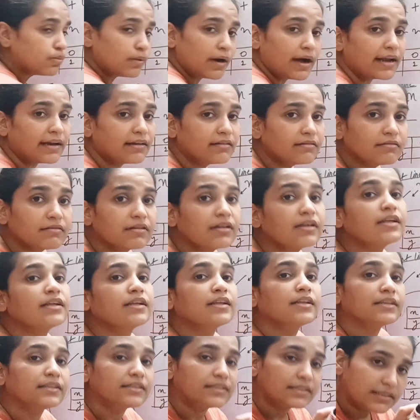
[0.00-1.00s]
1
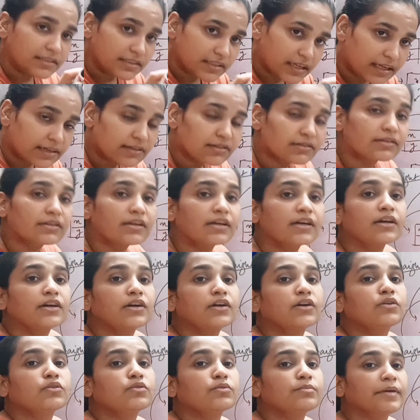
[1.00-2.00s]
just
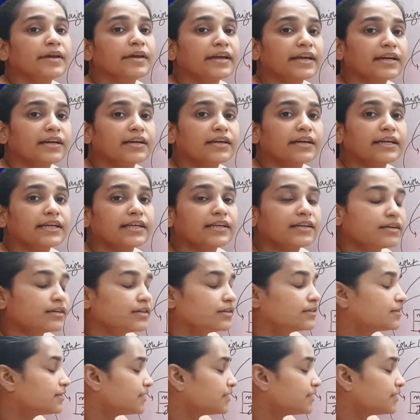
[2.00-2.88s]
to make it